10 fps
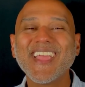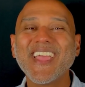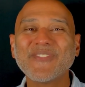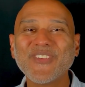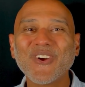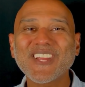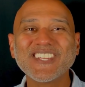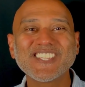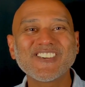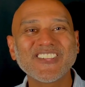If you're
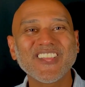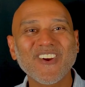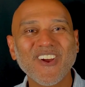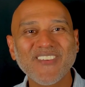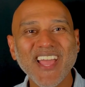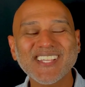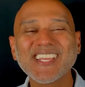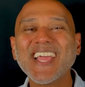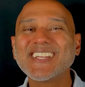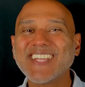considering the Corvette,
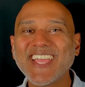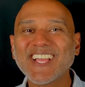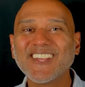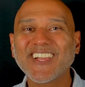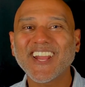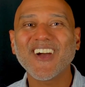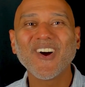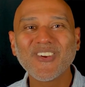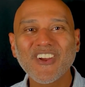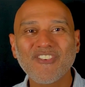take a look at our
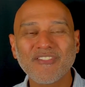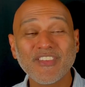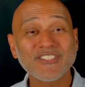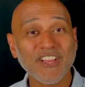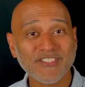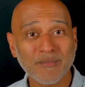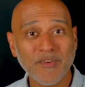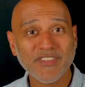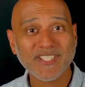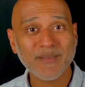owner reviews of some
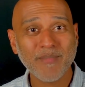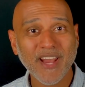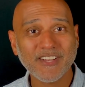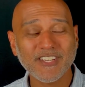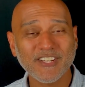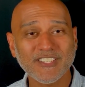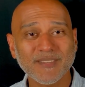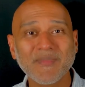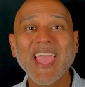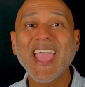of its competitors.
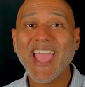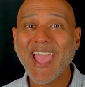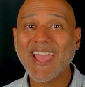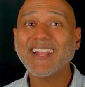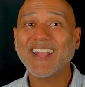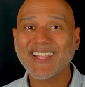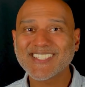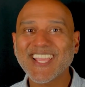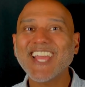And let's